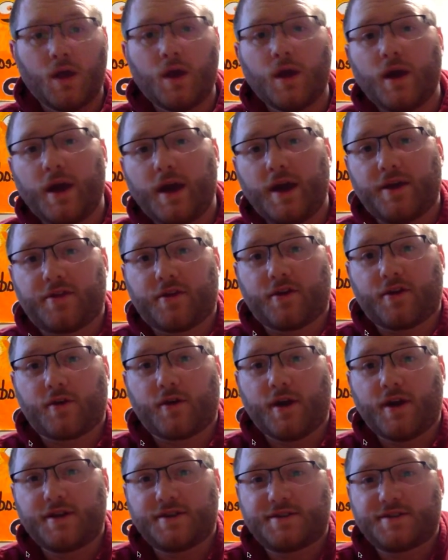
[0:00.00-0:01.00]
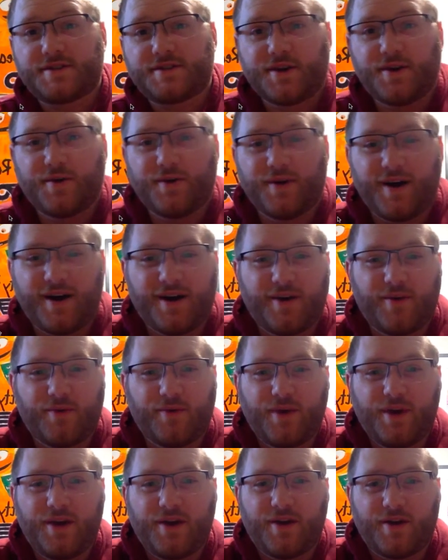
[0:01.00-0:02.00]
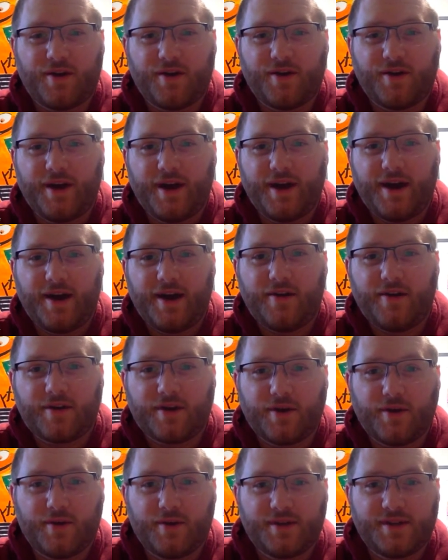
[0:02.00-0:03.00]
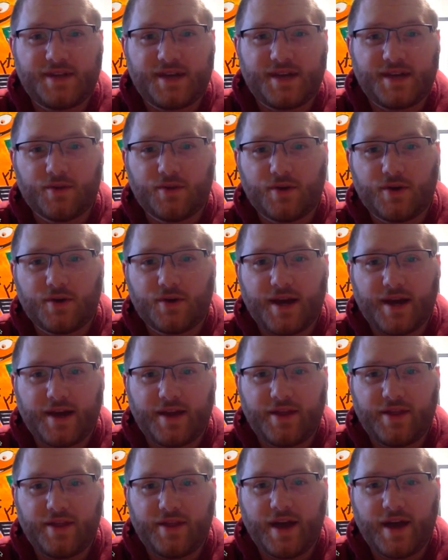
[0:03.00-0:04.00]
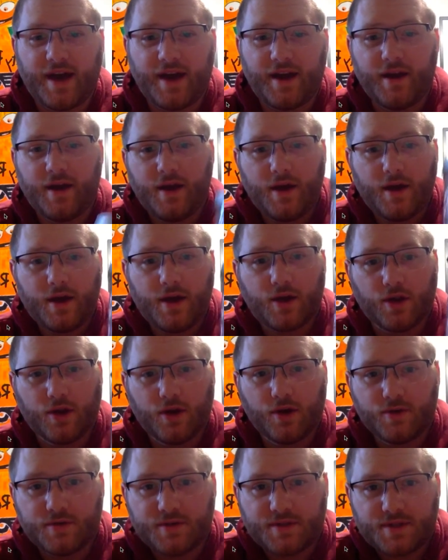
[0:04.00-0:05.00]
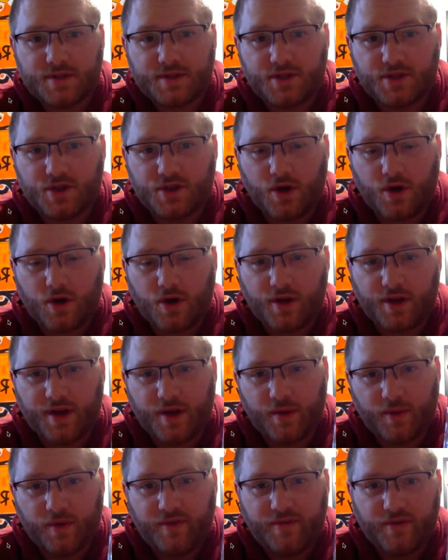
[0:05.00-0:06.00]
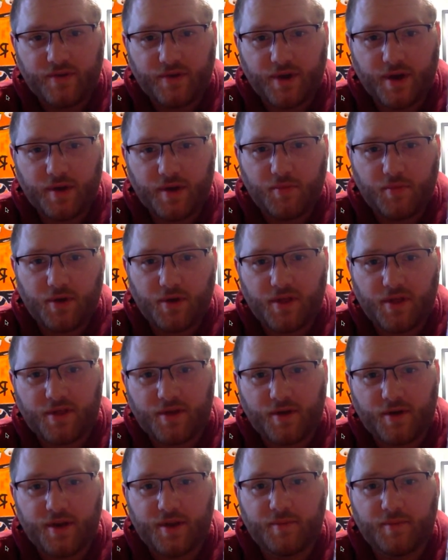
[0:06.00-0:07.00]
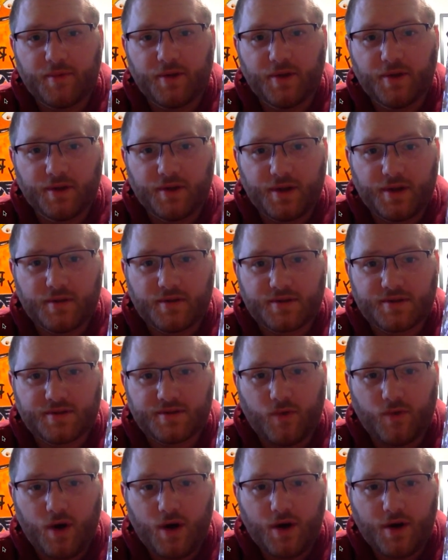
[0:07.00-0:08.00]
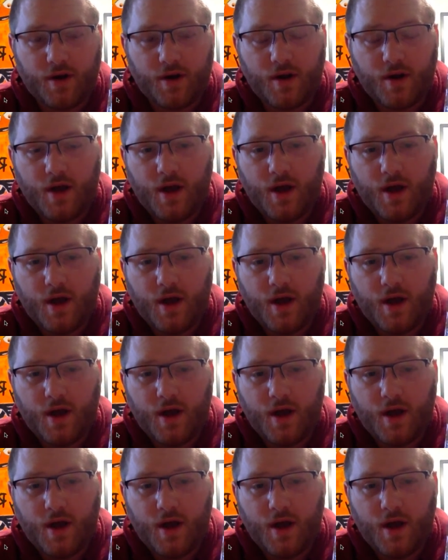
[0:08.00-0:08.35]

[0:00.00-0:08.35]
Hey, third grade. So we are now going to take a look at that closed jar that we filled up with 30 milliliters of water.